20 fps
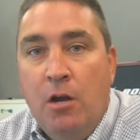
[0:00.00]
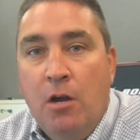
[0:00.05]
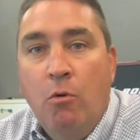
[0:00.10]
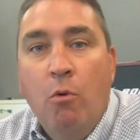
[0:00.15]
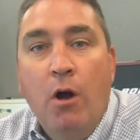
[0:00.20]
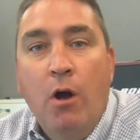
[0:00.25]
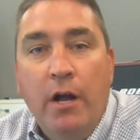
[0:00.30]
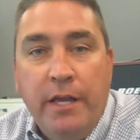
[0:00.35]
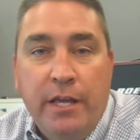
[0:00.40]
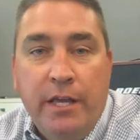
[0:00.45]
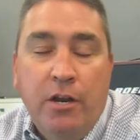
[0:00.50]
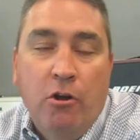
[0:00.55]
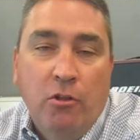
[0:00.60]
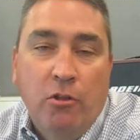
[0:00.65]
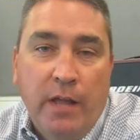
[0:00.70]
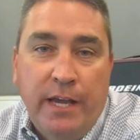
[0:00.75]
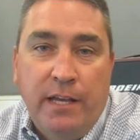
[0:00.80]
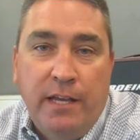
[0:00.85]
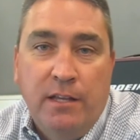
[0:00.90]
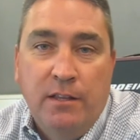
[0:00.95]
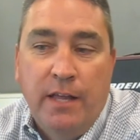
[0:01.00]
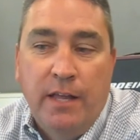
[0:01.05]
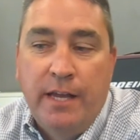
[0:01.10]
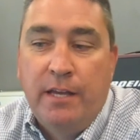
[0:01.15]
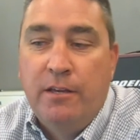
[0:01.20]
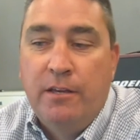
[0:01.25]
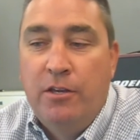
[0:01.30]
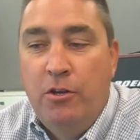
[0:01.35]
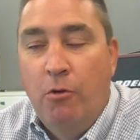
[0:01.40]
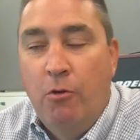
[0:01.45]
Well,
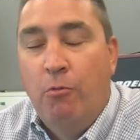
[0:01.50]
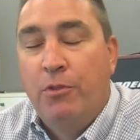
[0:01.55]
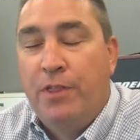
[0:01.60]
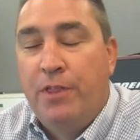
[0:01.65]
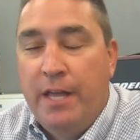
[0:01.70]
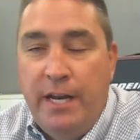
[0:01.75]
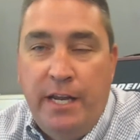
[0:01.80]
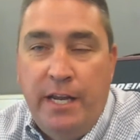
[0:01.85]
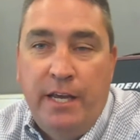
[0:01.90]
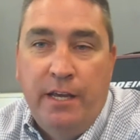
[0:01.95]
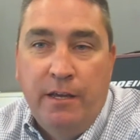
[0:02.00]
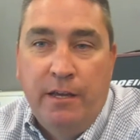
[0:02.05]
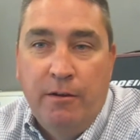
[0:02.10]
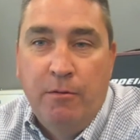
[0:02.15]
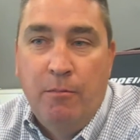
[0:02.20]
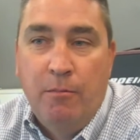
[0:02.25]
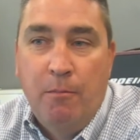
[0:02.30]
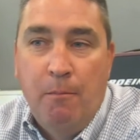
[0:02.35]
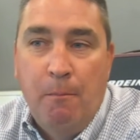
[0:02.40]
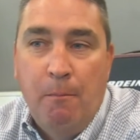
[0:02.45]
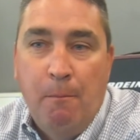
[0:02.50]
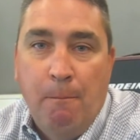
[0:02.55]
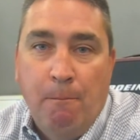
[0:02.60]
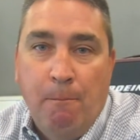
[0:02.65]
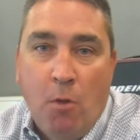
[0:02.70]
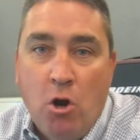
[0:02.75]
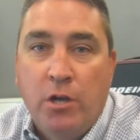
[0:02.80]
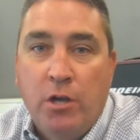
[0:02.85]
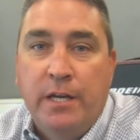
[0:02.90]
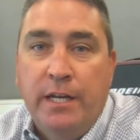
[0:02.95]
with any
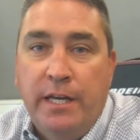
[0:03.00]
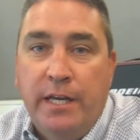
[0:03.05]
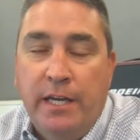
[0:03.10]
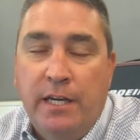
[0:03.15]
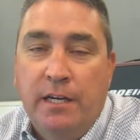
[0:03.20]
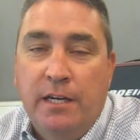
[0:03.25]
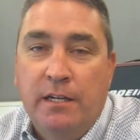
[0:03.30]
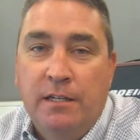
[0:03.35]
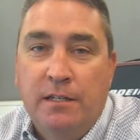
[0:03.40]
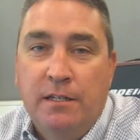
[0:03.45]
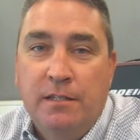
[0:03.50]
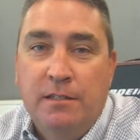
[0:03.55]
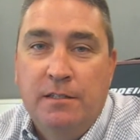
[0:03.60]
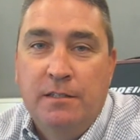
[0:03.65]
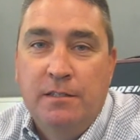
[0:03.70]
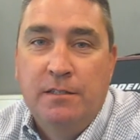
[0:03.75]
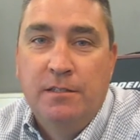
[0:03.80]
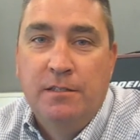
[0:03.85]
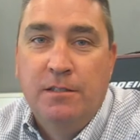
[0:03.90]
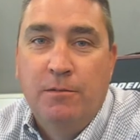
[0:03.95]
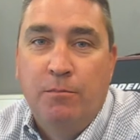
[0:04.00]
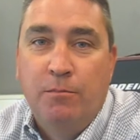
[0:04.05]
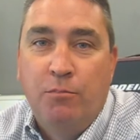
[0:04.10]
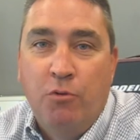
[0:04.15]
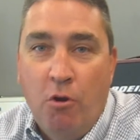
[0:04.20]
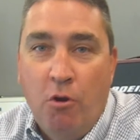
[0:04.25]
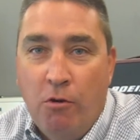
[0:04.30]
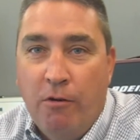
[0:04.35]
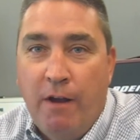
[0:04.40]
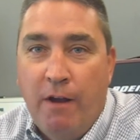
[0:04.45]
marketing
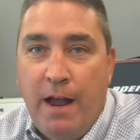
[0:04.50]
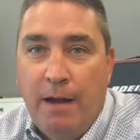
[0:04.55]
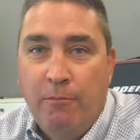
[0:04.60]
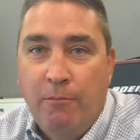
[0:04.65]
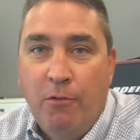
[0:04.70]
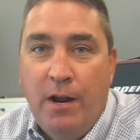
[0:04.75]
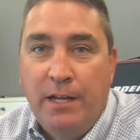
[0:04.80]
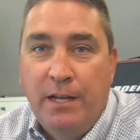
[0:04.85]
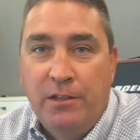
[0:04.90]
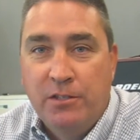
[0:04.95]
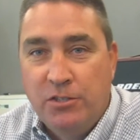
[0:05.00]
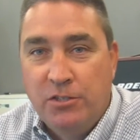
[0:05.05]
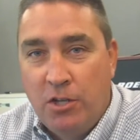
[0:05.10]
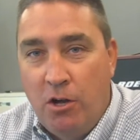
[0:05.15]
program, right?